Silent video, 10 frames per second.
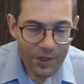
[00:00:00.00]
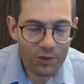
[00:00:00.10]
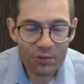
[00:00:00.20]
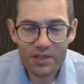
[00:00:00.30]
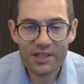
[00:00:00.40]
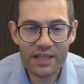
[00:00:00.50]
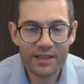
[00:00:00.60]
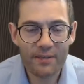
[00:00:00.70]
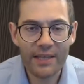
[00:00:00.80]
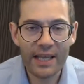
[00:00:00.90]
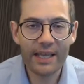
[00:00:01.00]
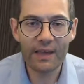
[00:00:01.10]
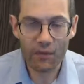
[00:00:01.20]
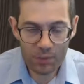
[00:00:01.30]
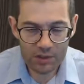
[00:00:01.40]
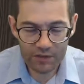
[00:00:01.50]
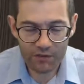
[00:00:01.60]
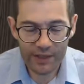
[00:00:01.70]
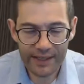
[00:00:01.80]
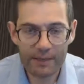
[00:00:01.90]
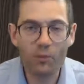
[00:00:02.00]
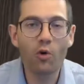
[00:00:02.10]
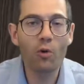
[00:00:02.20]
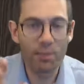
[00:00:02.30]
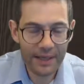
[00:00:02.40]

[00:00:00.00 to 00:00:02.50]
You can see them there. If you want to find out more,